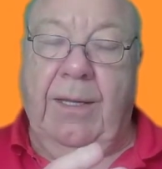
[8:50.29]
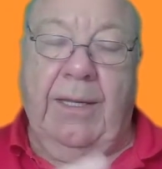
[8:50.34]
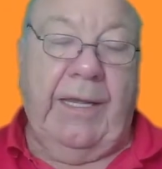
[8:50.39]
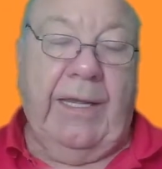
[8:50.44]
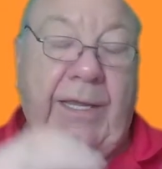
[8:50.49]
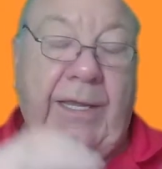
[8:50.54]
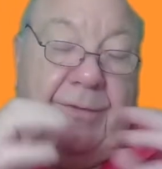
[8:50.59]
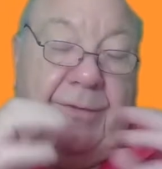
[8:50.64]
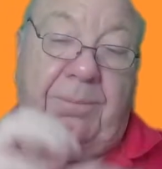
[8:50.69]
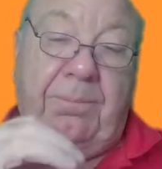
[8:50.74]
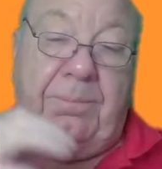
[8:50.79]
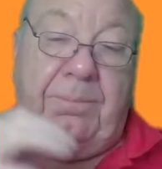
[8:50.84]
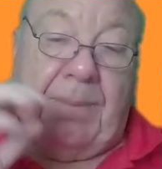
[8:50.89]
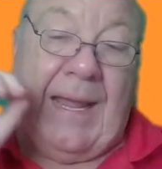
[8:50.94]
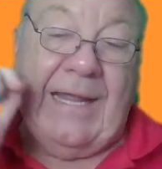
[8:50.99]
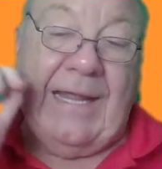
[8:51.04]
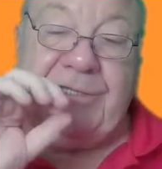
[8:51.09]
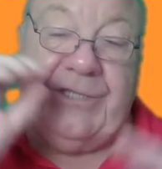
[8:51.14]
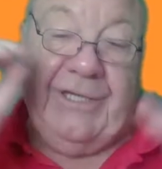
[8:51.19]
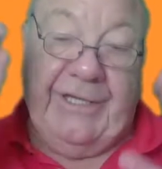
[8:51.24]
either
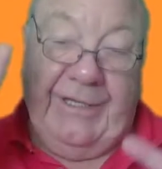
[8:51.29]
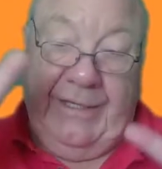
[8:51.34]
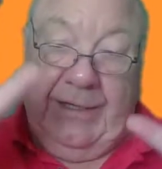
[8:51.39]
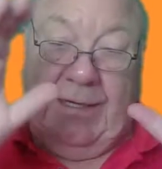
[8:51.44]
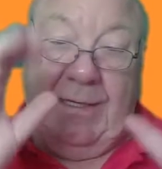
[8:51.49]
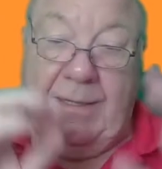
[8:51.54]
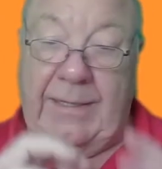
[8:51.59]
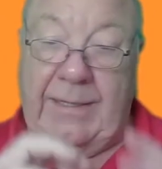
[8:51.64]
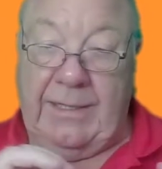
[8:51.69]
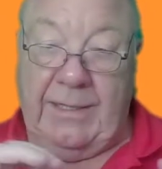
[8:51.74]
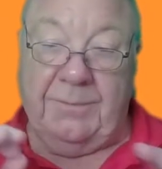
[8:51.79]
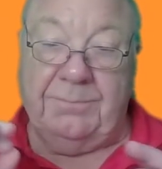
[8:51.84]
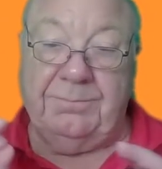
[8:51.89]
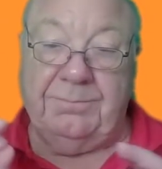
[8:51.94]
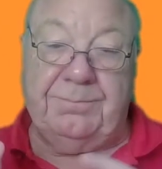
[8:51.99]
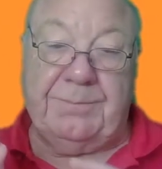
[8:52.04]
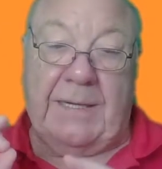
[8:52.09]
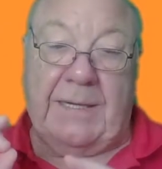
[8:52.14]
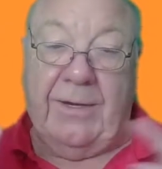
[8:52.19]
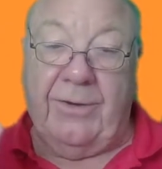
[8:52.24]
patchy um,
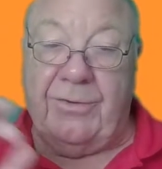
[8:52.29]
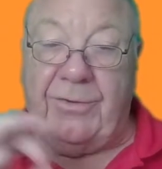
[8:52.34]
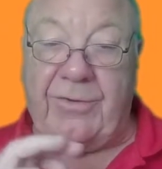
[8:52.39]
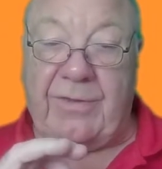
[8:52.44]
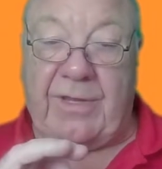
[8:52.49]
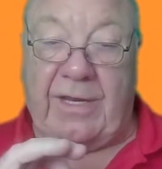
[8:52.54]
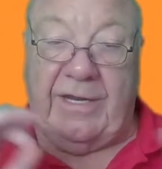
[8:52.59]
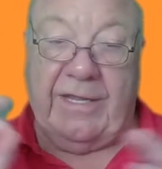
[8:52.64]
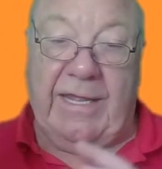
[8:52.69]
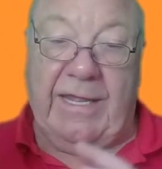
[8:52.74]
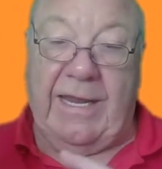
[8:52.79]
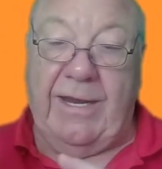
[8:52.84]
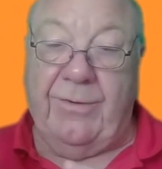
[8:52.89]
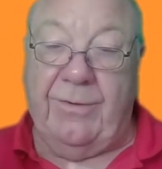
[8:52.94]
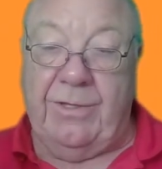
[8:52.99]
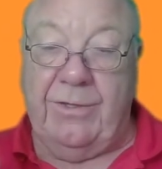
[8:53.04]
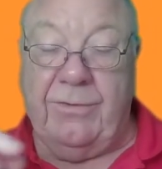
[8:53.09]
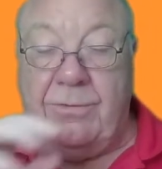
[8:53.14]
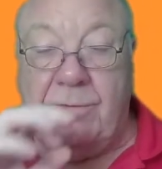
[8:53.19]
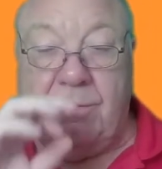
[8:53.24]
paresthetic
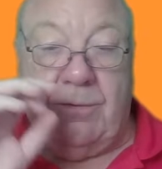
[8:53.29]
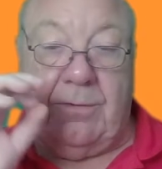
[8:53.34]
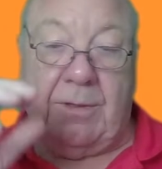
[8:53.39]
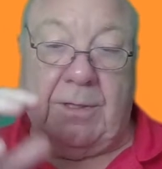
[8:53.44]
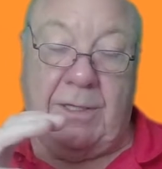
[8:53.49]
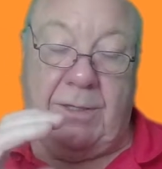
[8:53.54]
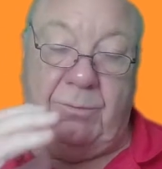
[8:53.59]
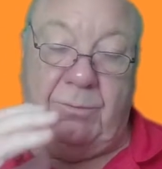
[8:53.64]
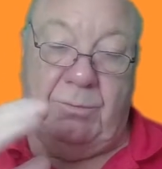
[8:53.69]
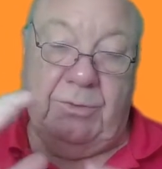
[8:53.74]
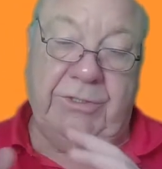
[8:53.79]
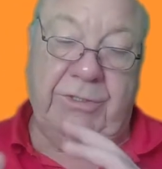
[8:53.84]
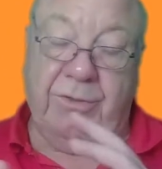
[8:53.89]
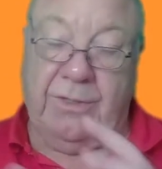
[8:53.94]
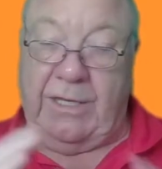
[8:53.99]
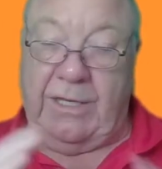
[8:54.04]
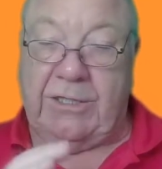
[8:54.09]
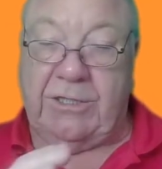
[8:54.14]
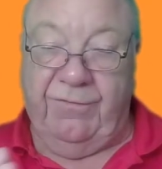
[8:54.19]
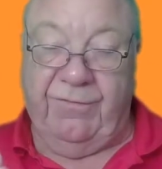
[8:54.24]
areas, uh, which is
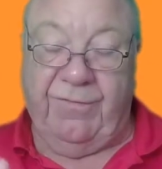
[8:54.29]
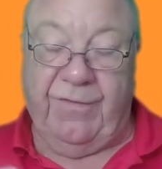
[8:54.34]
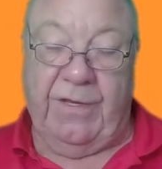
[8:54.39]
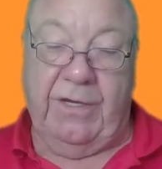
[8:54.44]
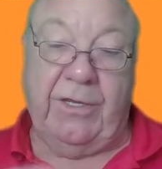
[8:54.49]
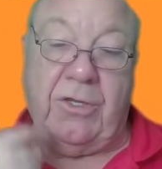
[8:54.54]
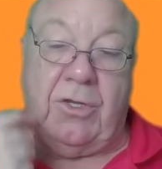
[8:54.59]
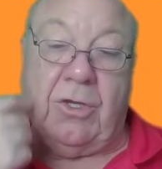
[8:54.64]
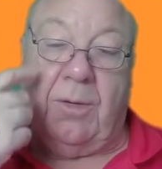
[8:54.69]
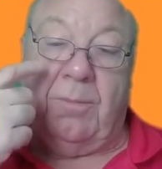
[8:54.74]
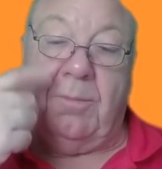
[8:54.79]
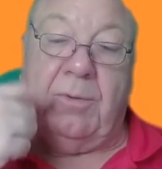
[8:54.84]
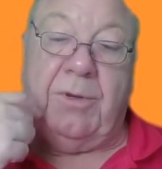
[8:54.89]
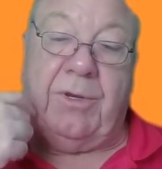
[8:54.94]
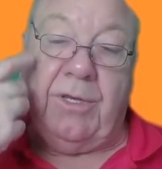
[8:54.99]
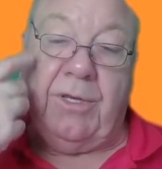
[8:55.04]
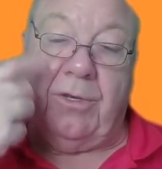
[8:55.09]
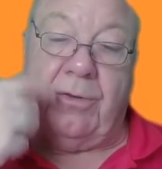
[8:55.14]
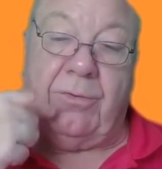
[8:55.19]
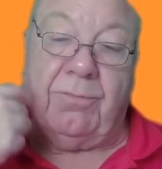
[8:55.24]
actually fairly common, you
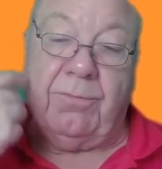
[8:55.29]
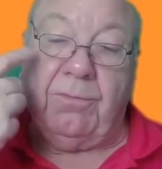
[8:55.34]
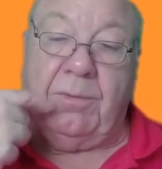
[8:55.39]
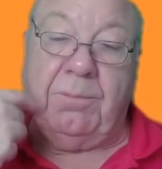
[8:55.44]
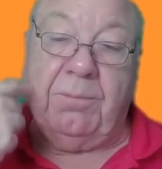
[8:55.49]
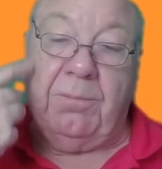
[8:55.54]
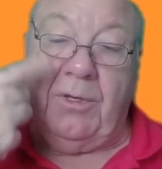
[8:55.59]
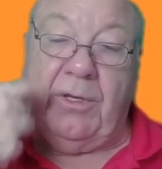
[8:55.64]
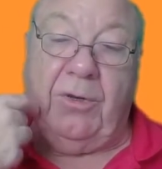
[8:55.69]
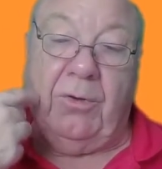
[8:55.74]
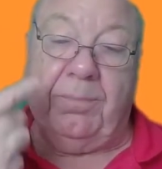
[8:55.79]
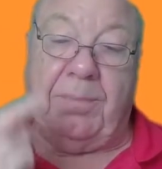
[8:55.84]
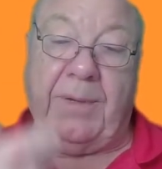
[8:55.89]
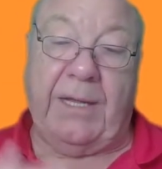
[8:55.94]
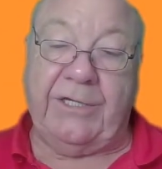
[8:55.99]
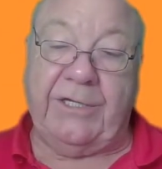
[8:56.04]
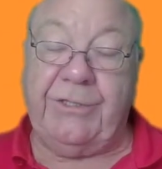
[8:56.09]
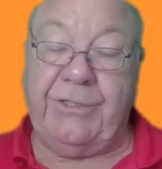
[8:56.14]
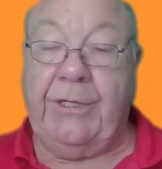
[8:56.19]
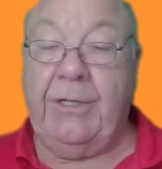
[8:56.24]
know, a little
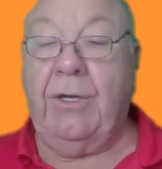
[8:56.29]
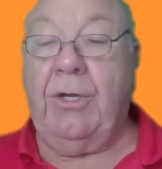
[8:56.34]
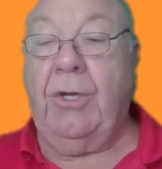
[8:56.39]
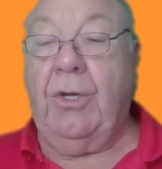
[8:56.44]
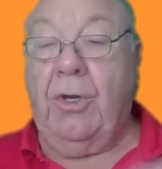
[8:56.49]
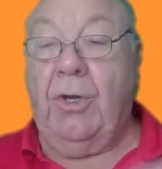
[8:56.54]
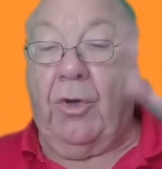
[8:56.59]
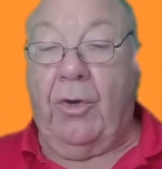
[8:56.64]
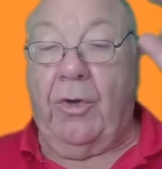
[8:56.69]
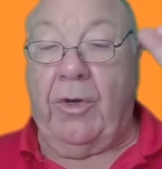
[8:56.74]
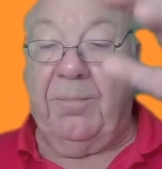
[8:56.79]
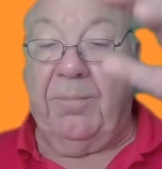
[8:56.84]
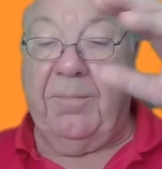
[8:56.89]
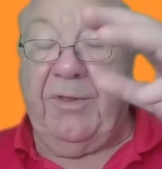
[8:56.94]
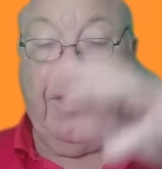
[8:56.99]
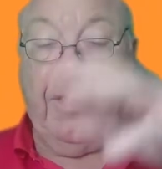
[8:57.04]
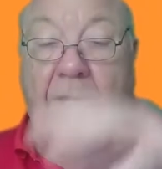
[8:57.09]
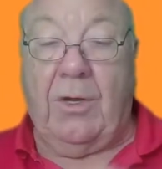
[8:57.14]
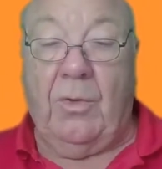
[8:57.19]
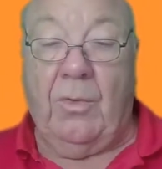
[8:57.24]
patch here, or it can be the
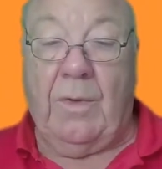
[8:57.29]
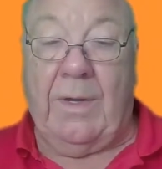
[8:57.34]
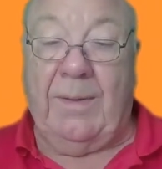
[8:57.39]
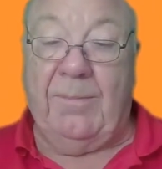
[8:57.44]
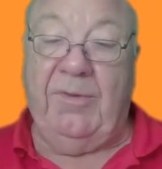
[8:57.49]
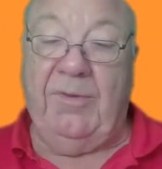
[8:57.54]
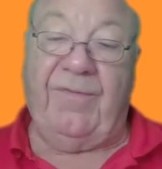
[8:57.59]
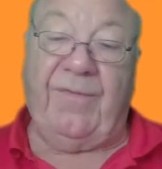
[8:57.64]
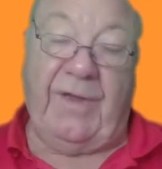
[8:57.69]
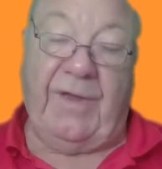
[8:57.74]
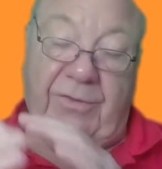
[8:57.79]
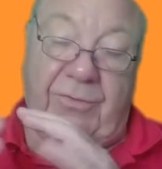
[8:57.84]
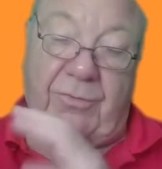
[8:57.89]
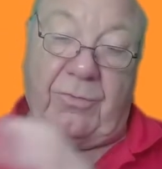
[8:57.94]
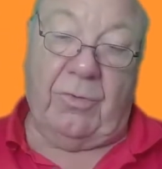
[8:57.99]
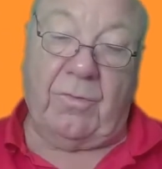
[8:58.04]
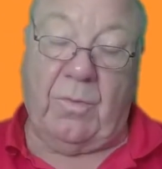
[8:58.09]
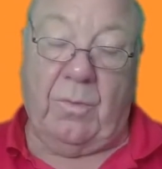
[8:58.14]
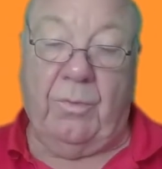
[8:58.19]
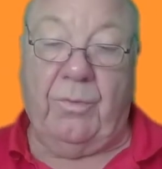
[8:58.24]
whole hemiface or a
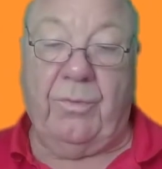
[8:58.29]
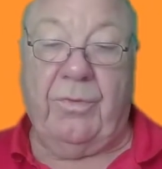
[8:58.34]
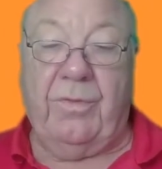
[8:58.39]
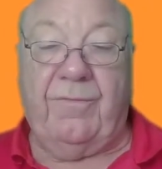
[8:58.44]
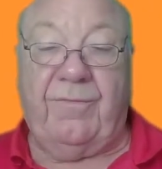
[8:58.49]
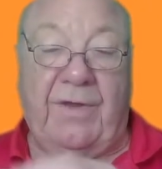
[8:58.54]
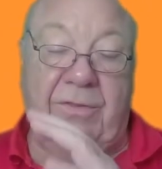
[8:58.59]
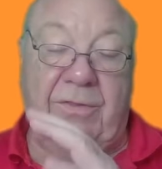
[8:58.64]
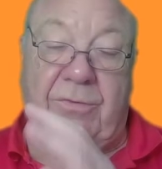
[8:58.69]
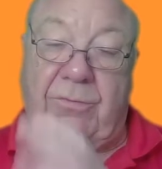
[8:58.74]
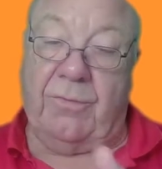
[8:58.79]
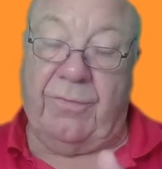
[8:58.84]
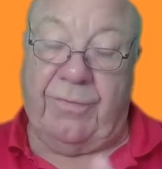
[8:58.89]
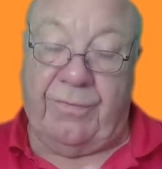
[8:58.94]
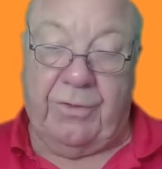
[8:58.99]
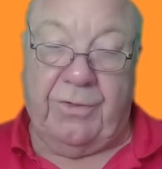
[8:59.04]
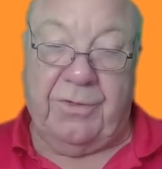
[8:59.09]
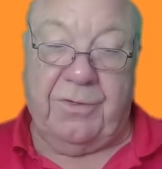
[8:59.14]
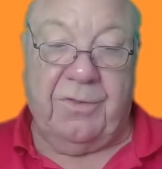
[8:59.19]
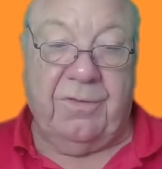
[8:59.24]
quarter of the face or a
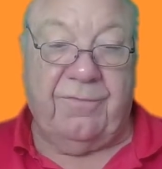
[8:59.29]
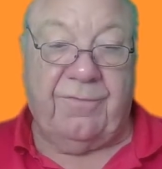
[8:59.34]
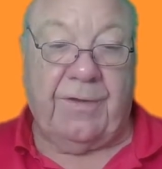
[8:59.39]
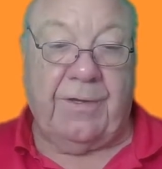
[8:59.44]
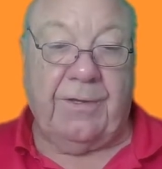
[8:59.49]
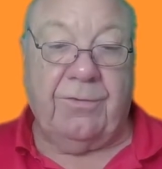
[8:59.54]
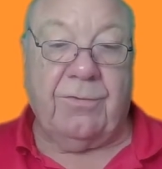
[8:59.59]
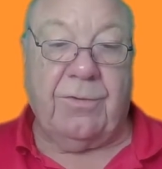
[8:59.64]
third of the face.